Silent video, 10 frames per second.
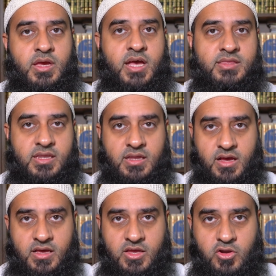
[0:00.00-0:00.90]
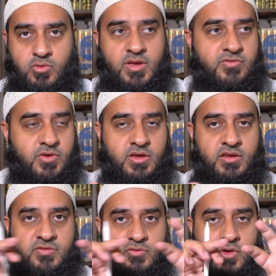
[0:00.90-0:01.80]
And then, if
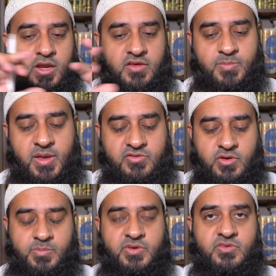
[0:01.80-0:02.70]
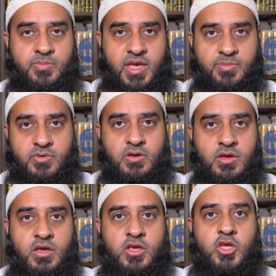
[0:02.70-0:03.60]
you've got enough space on a piece of paper,
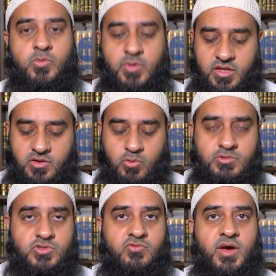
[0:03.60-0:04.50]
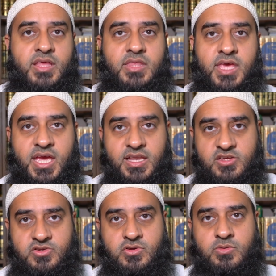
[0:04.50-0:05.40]
you would also write the
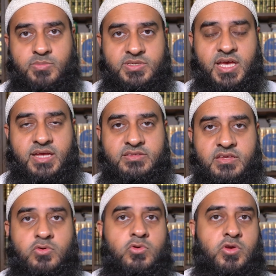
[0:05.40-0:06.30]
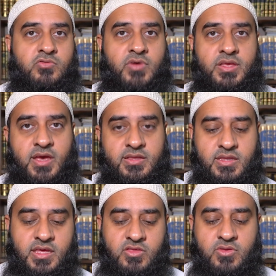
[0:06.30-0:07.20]
English besides it, or you can write it
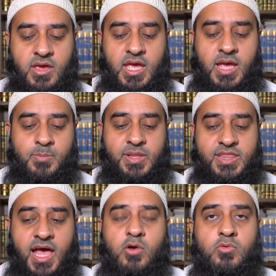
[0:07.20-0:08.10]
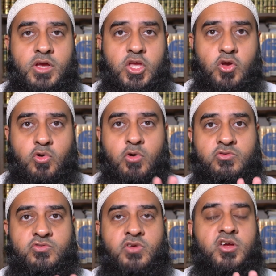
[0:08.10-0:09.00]
underneath. But now you're going
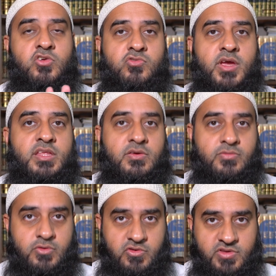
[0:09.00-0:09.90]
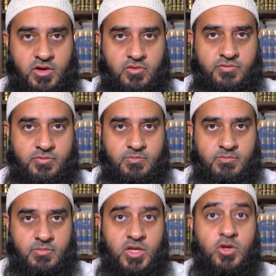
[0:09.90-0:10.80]
to start creating for yourself
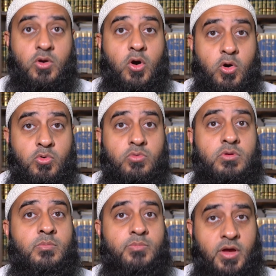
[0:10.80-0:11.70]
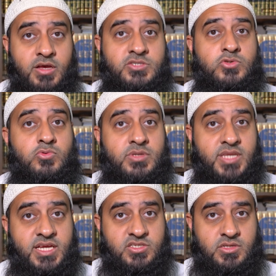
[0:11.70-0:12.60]
your own personal
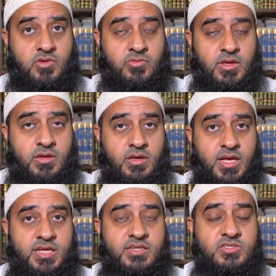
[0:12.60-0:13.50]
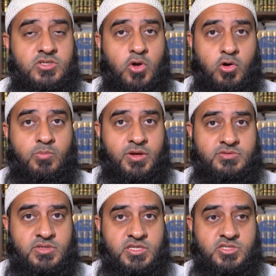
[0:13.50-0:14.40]
dictionary. This is your own
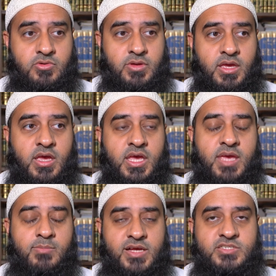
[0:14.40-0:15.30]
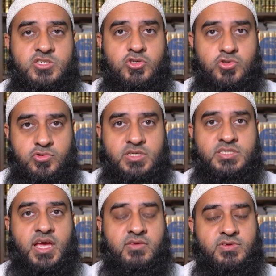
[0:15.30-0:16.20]
personal dictionary. Imagine you do
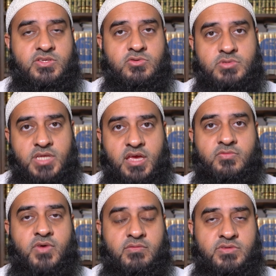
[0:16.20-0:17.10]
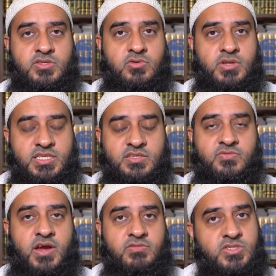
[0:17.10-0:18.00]
this every single day for every single lesson,
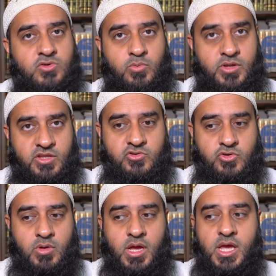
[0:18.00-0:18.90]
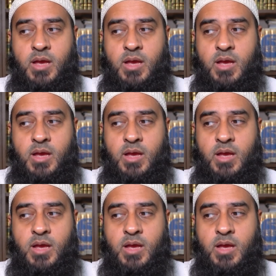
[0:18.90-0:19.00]
for every single word that you do.